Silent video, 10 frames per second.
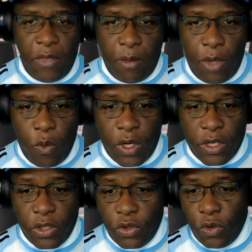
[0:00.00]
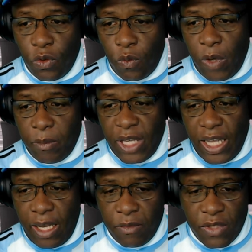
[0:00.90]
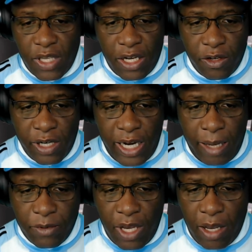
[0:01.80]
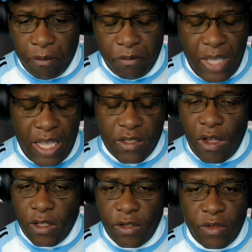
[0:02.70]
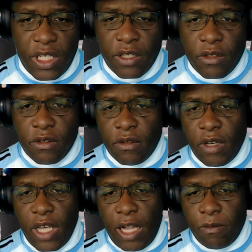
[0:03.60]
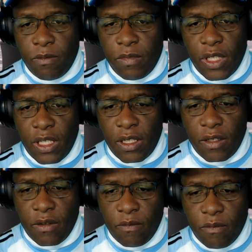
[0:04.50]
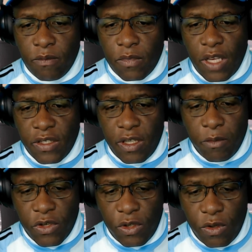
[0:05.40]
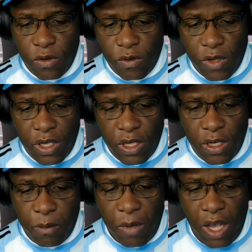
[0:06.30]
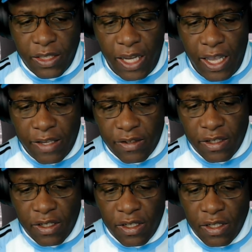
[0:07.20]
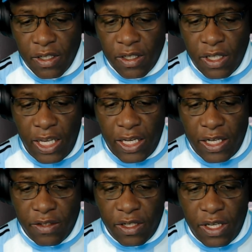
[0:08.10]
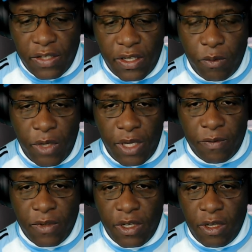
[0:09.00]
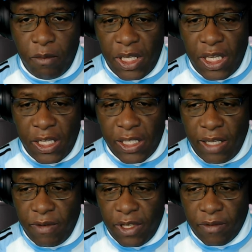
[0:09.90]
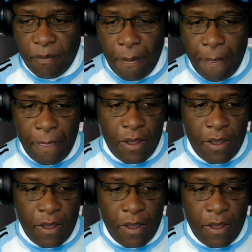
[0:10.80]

and maybe one or two webcams and your laptop, that's all you need to help customers do a podcast. And it's a decent way of making a living.